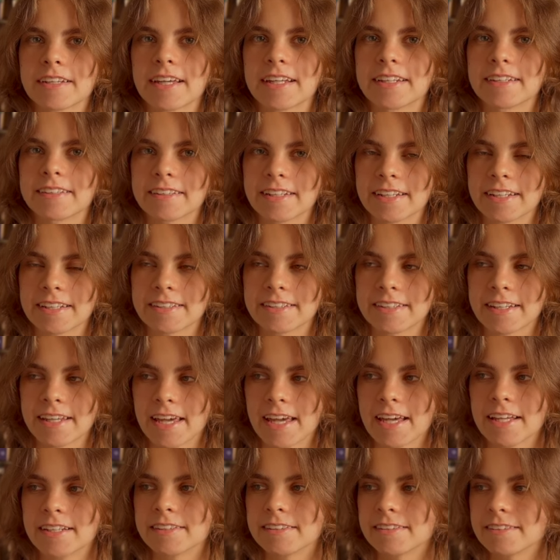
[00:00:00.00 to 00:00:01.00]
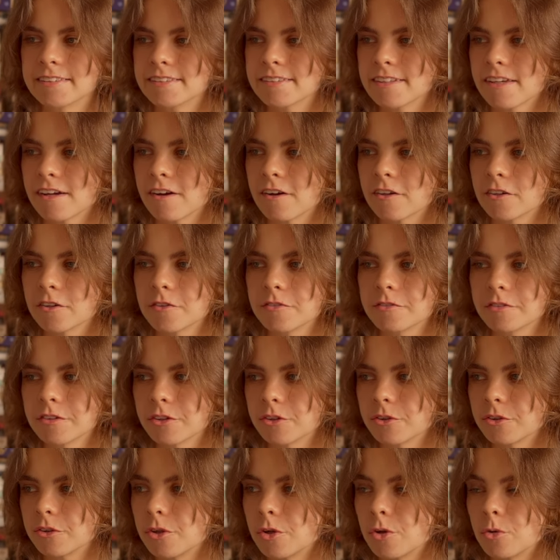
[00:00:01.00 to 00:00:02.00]
And in the end, all of
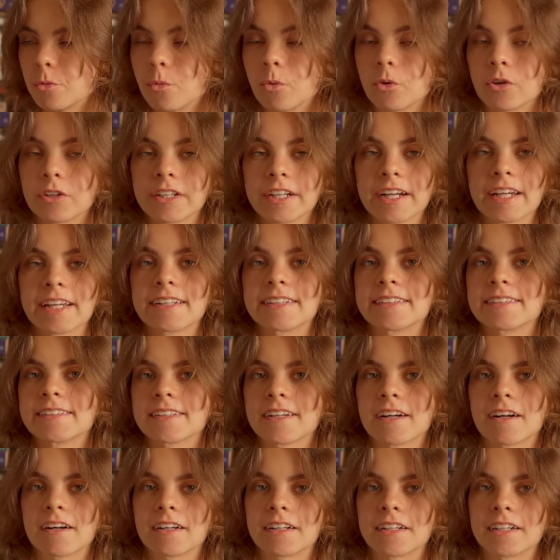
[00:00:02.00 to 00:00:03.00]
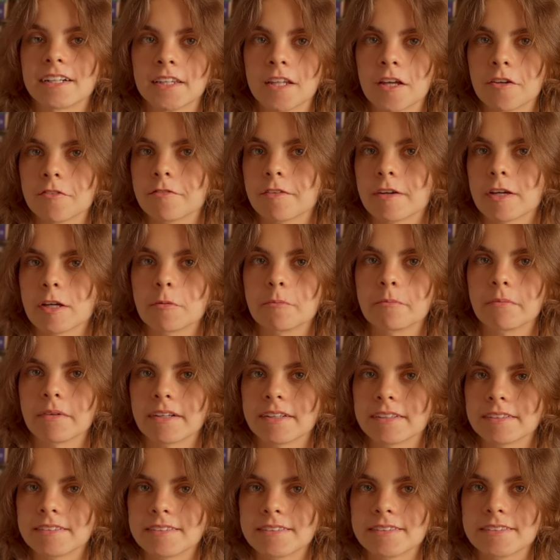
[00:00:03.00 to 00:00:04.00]
your worries are nothing
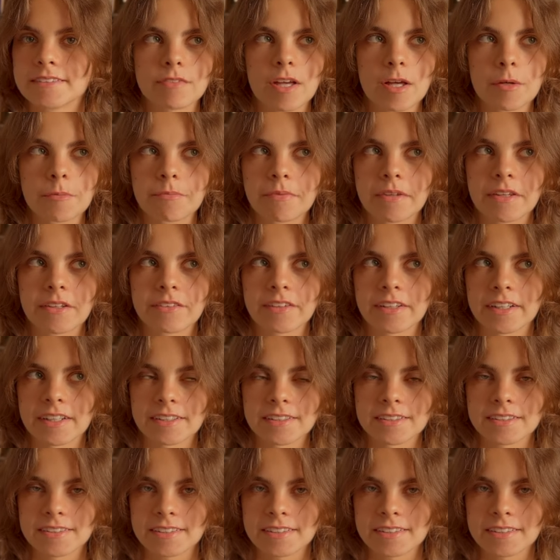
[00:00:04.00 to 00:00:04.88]
but a period